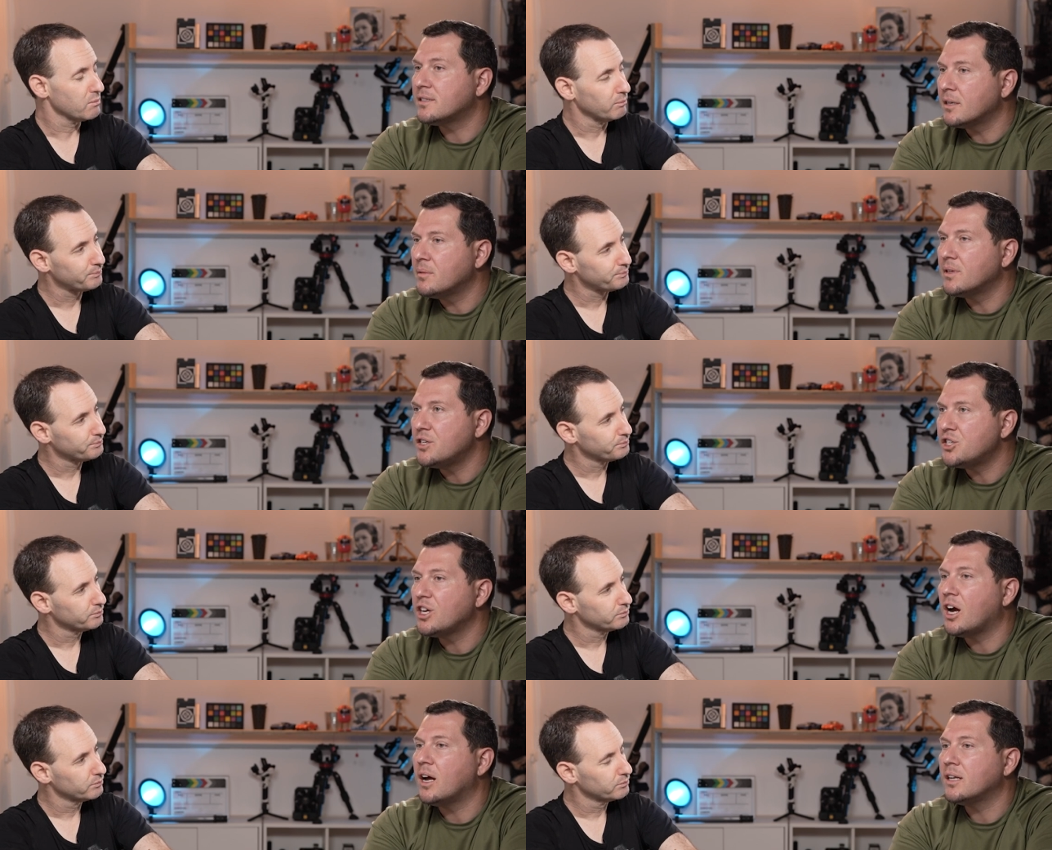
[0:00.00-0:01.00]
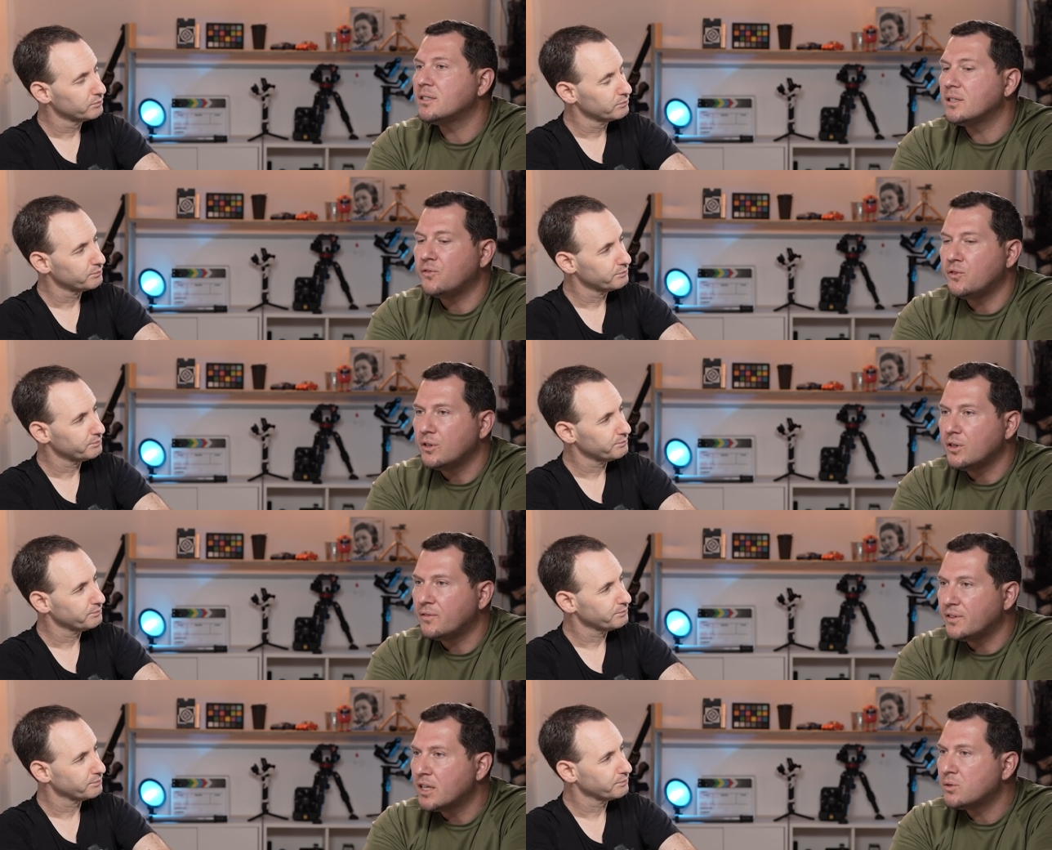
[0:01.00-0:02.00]
Speaker 1: shots. some of these shots. If you
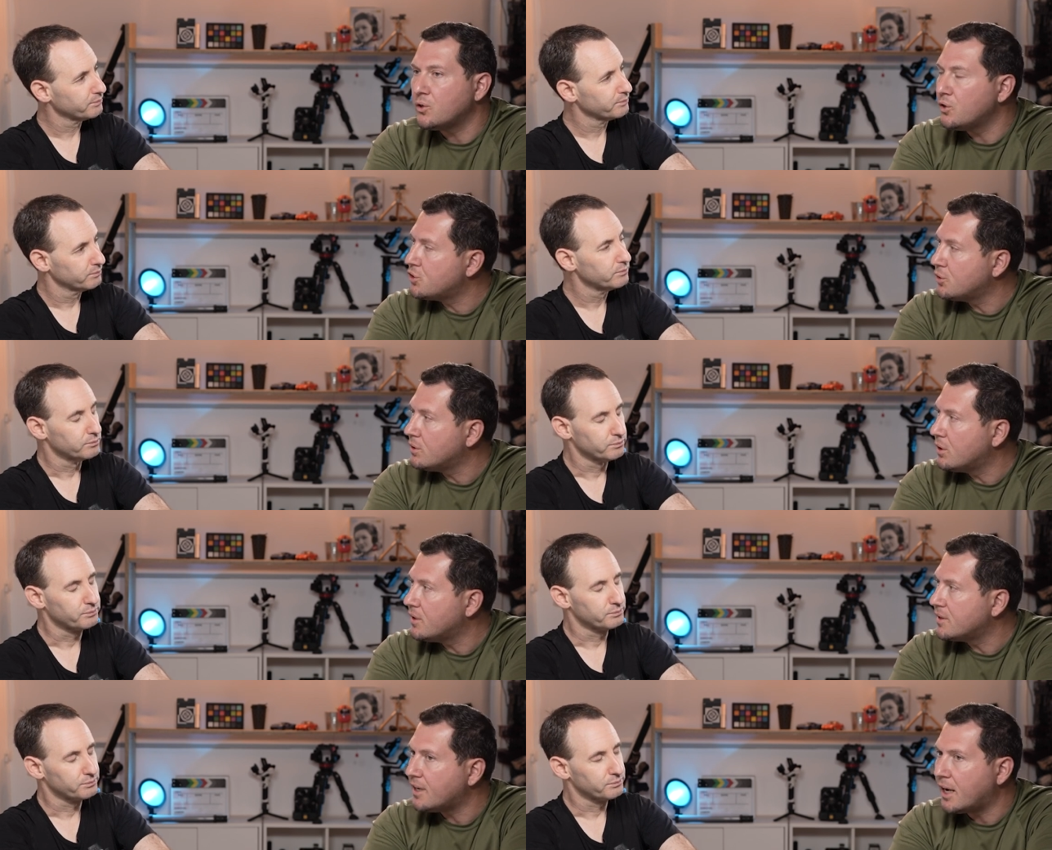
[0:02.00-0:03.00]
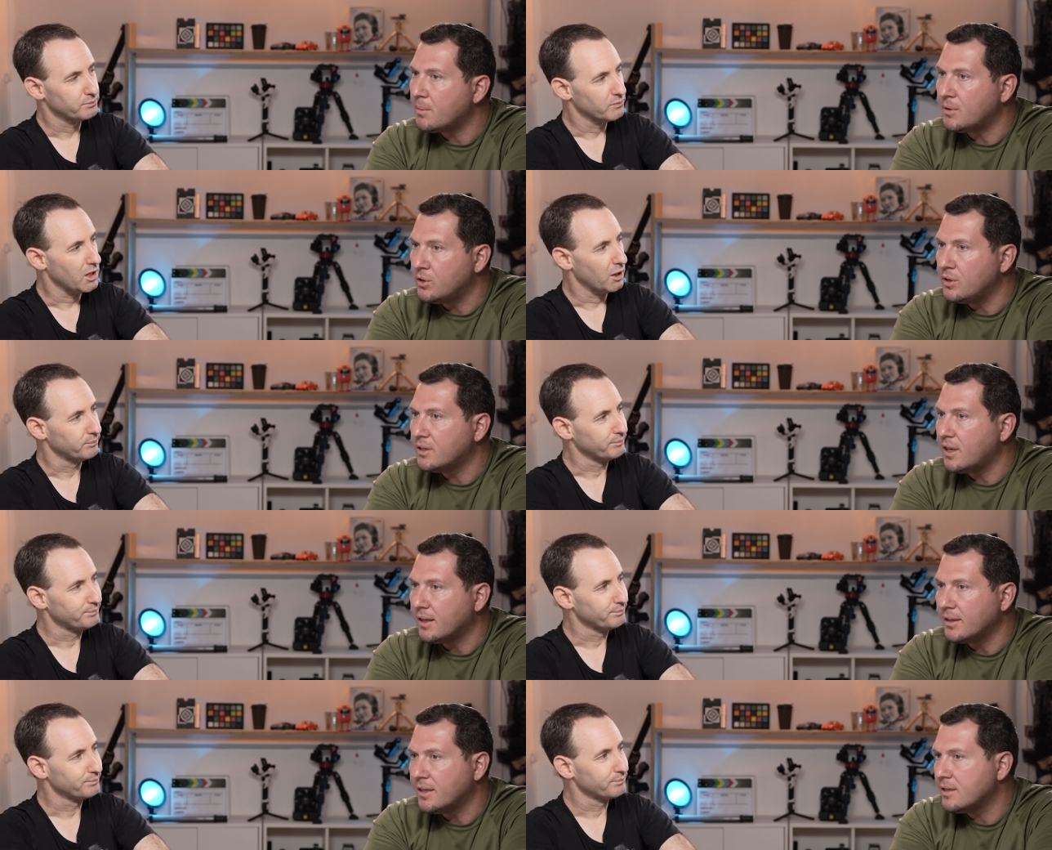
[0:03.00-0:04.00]
if that's what you're shooting all the time and yeah. you need
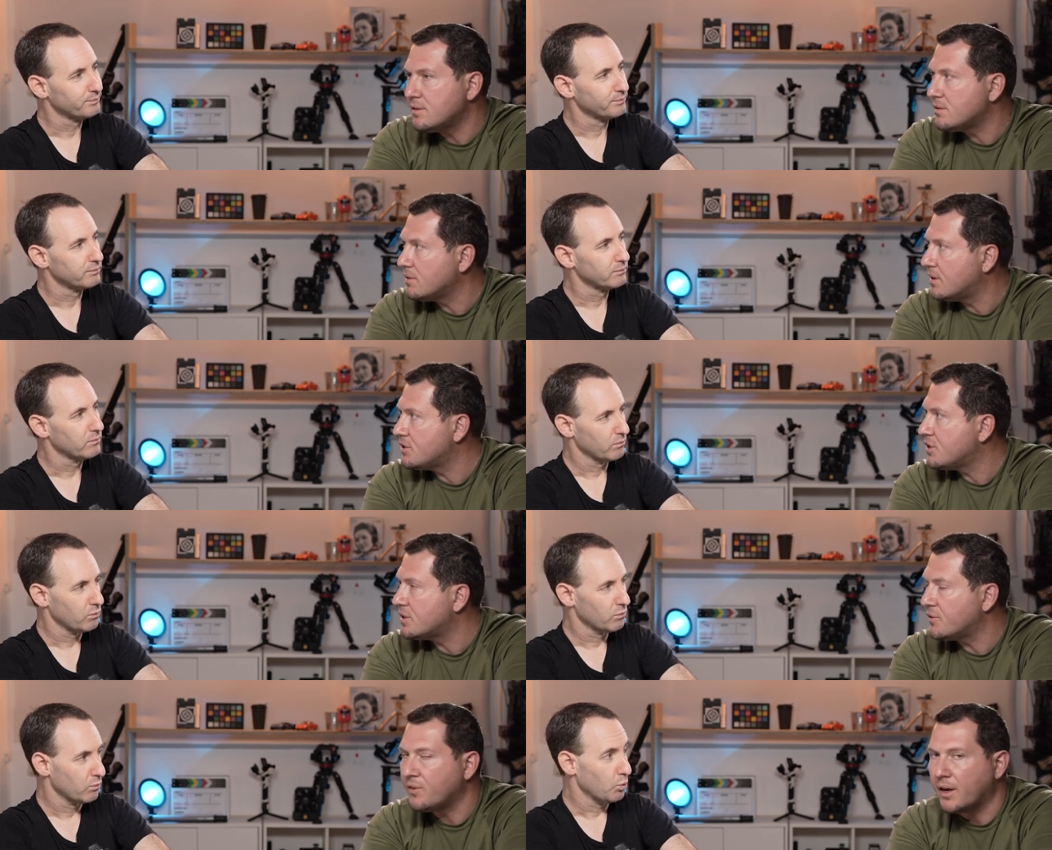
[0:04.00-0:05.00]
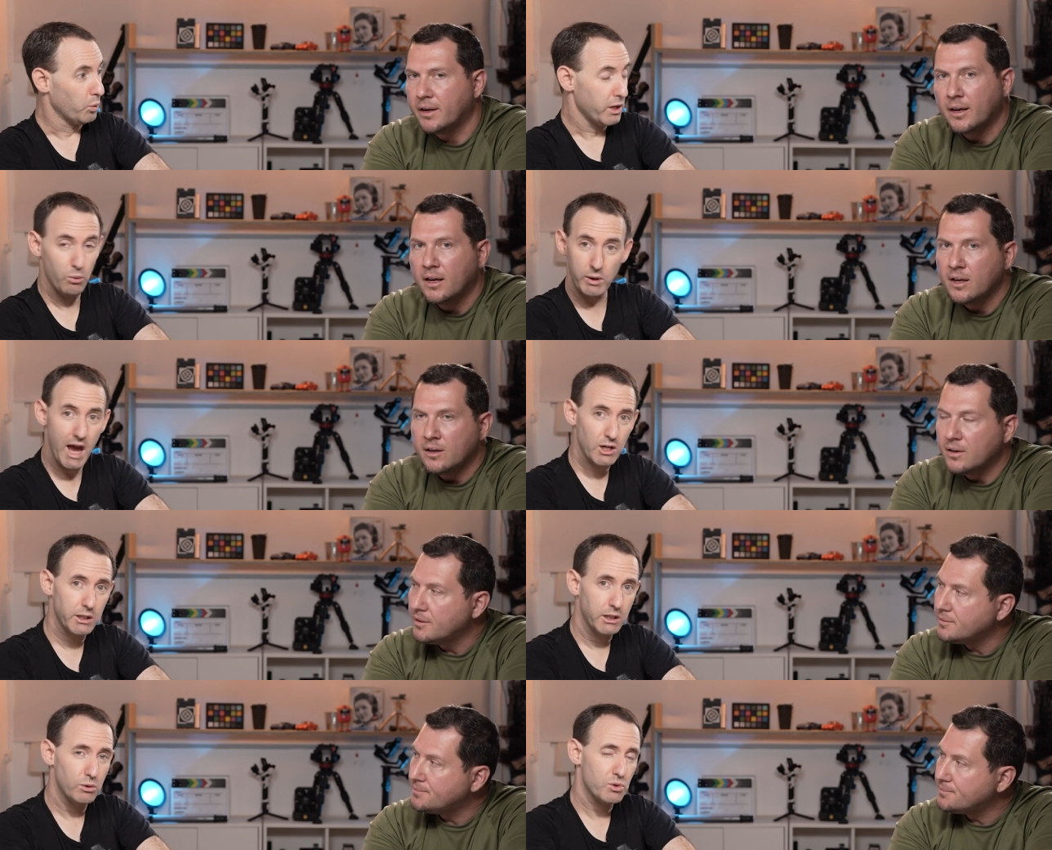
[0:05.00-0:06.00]
that lens, that's justified.
Speaker 2: We we
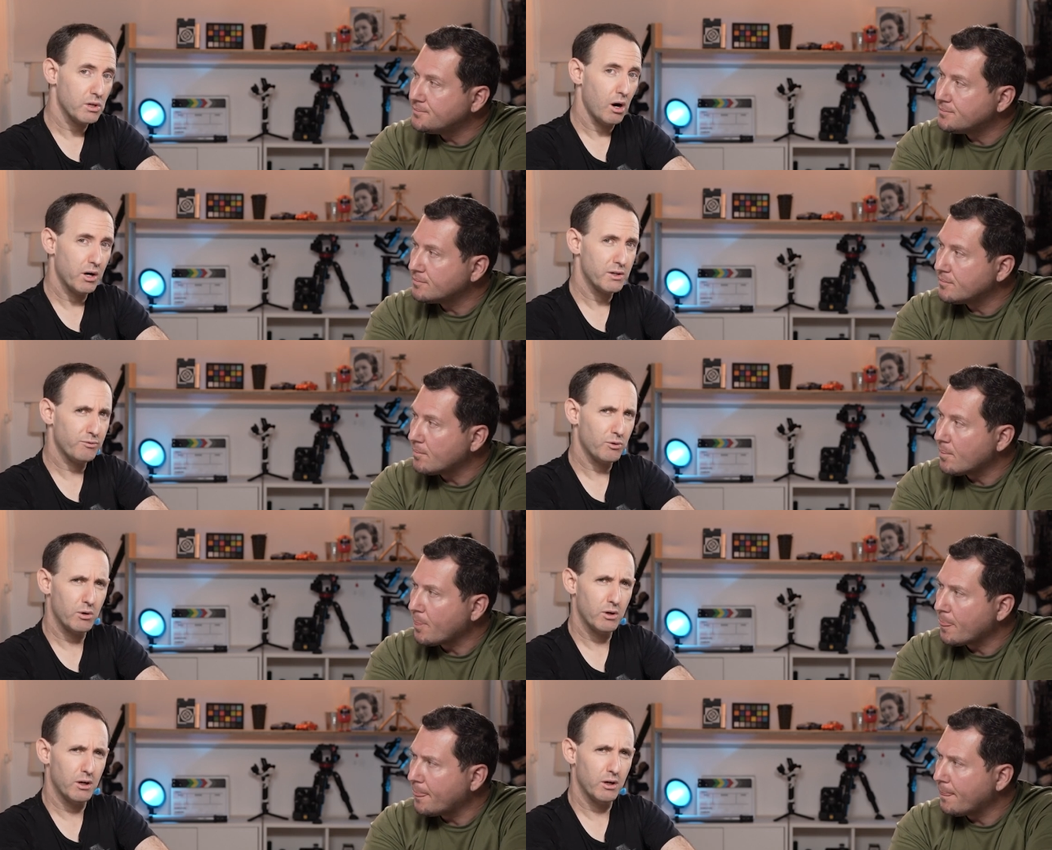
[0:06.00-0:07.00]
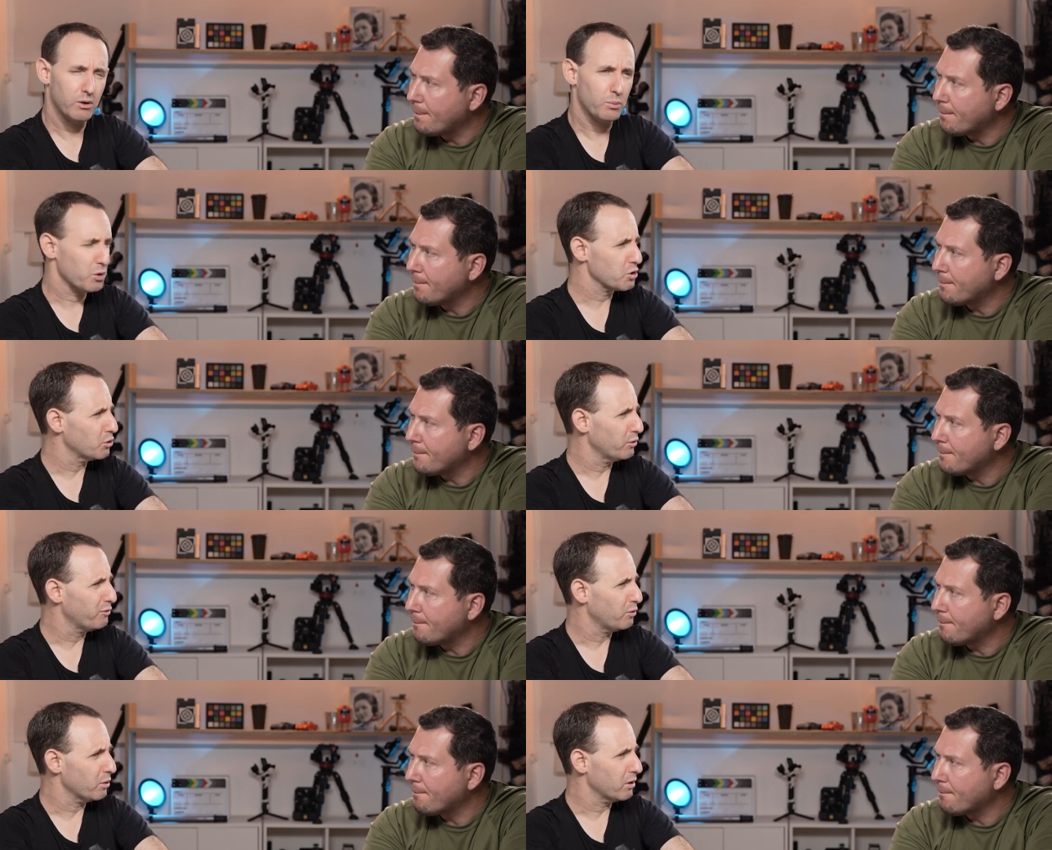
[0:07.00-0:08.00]
actually used ours for a commercial
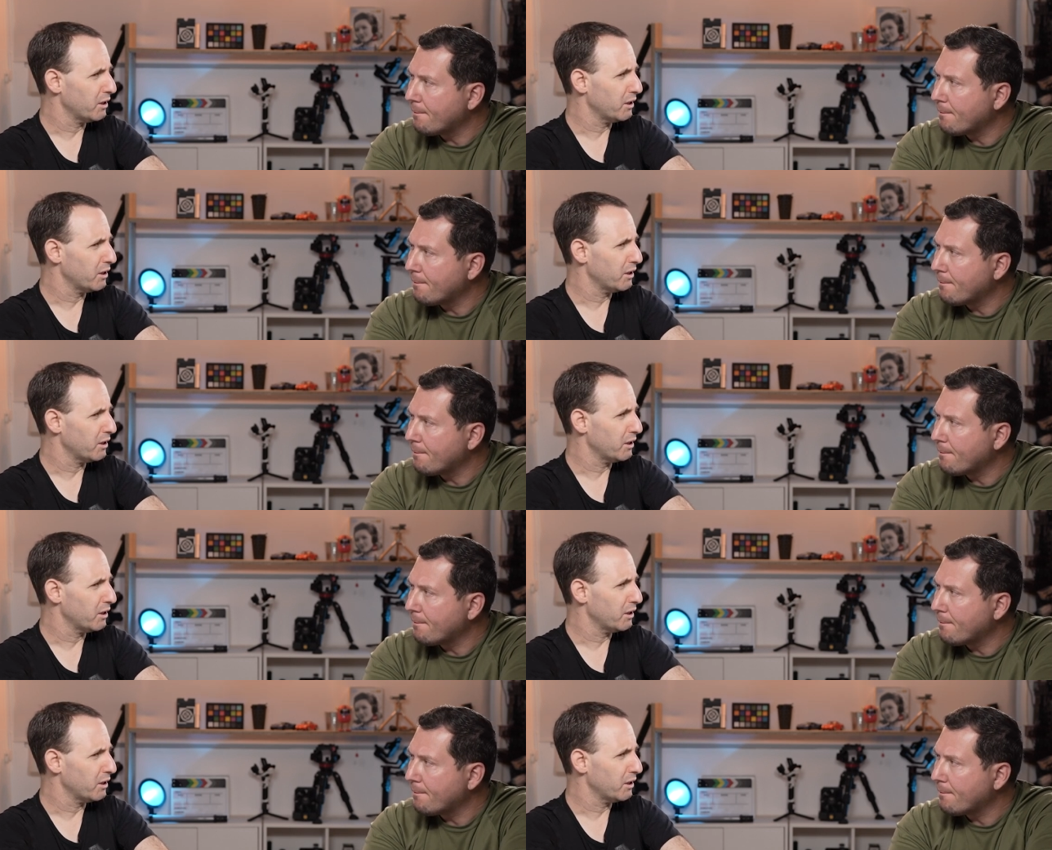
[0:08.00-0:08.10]
for